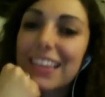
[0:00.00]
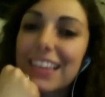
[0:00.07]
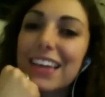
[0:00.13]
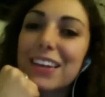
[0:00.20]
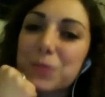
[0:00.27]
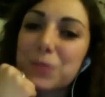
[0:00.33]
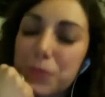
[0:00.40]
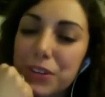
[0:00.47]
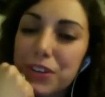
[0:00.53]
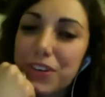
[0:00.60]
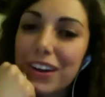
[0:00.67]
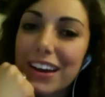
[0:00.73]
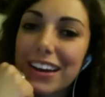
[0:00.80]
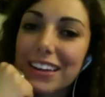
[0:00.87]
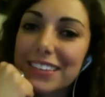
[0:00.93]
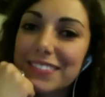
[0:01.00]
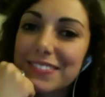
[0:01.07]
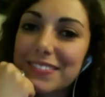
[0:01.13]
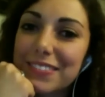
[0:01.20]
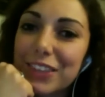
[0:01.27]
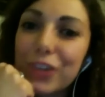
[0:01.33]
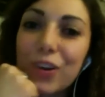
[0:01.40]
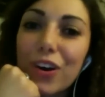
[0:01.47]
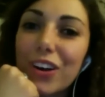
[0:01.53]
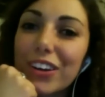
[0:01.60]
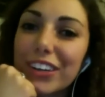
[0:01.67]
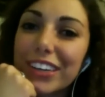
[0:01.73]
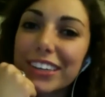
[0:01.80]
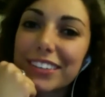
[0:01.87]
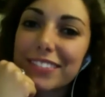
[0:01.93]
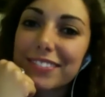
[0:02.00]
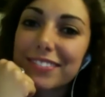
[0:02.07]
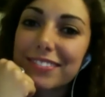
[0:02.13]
Aladdin's pretty great. They're all good.